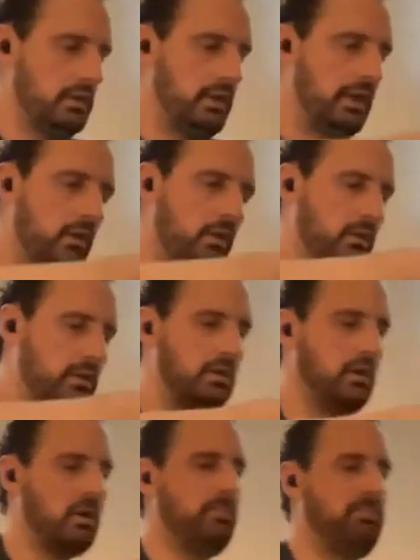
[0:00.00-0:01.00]
Now
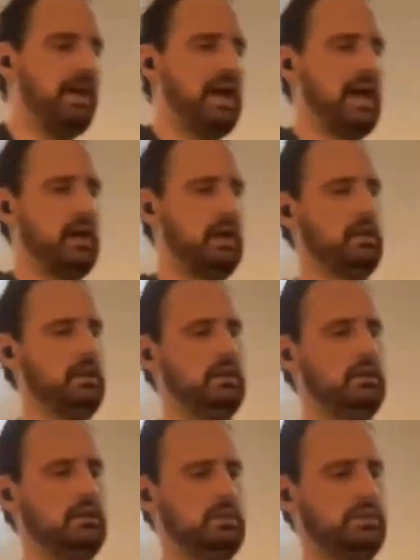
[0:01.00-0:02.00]
our bag
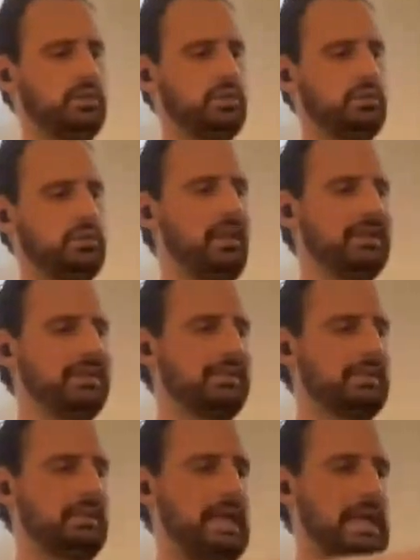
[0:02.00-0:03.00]
swelling
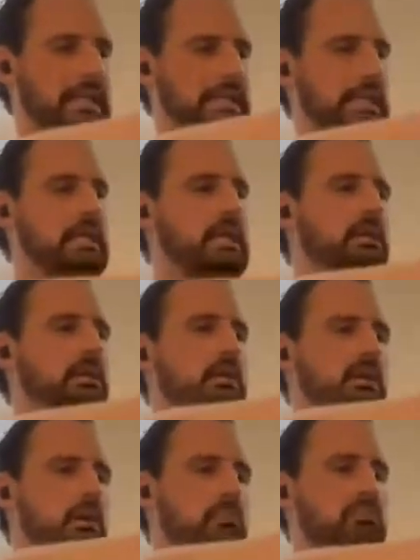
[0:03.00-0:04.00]
slightly,
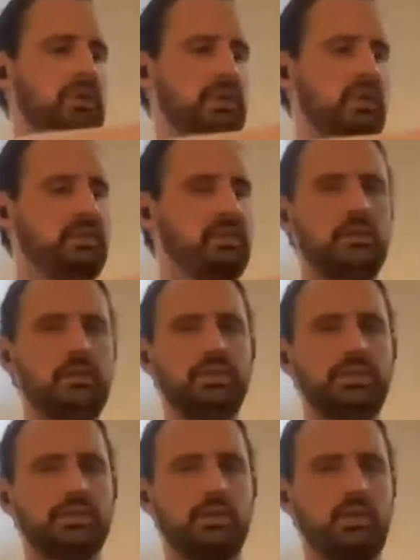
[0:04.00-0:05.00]
but nothing
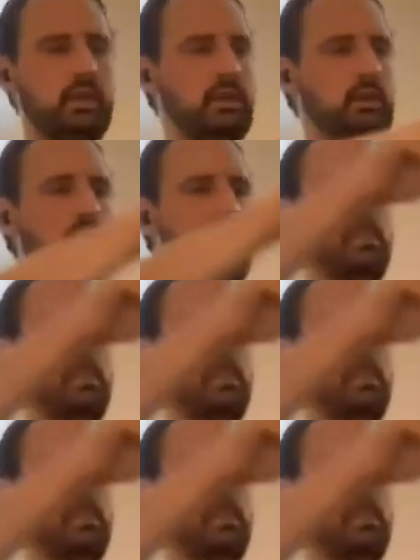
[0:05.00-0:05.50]
concerning.